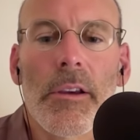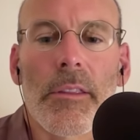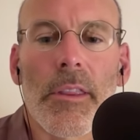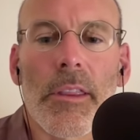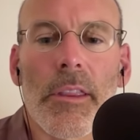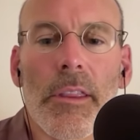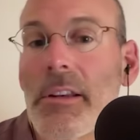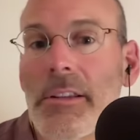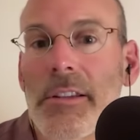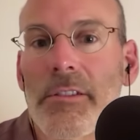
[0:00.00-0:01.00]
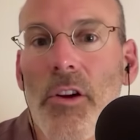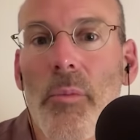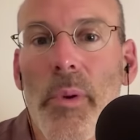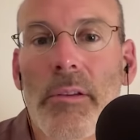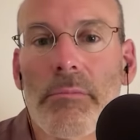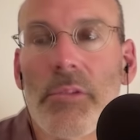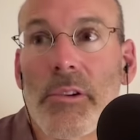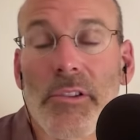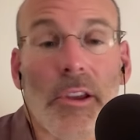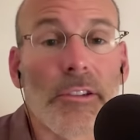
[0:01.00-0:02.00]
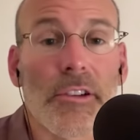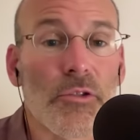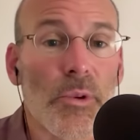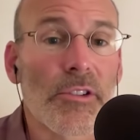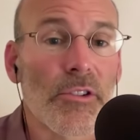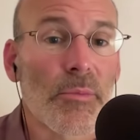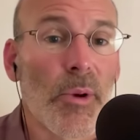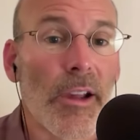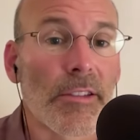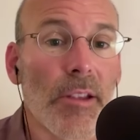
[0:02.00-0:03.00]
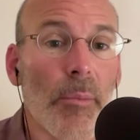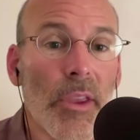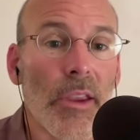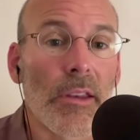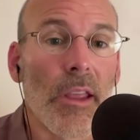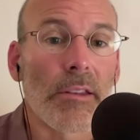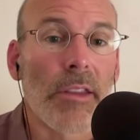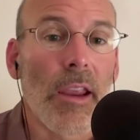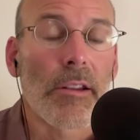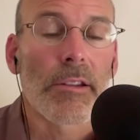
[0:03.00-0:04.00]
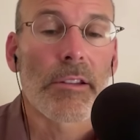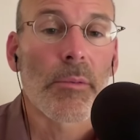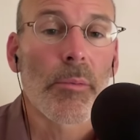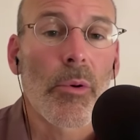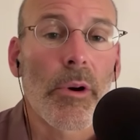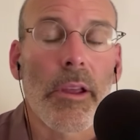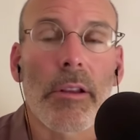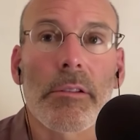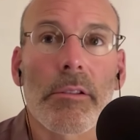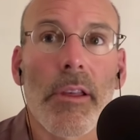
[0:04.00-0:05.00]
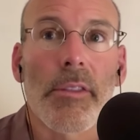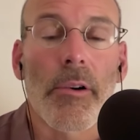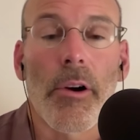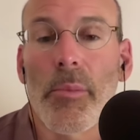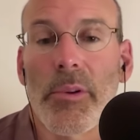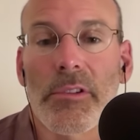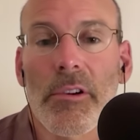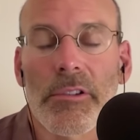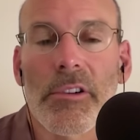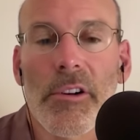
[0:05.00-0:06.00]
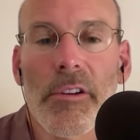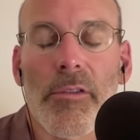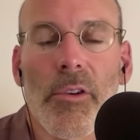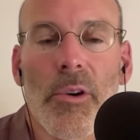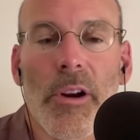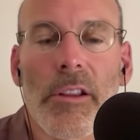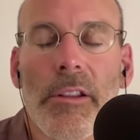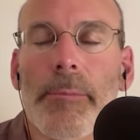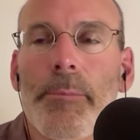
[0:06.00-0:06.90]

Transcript: that the CDC is open, as long as there's research behind something and, and data to support it, that they're open to alternative curricula.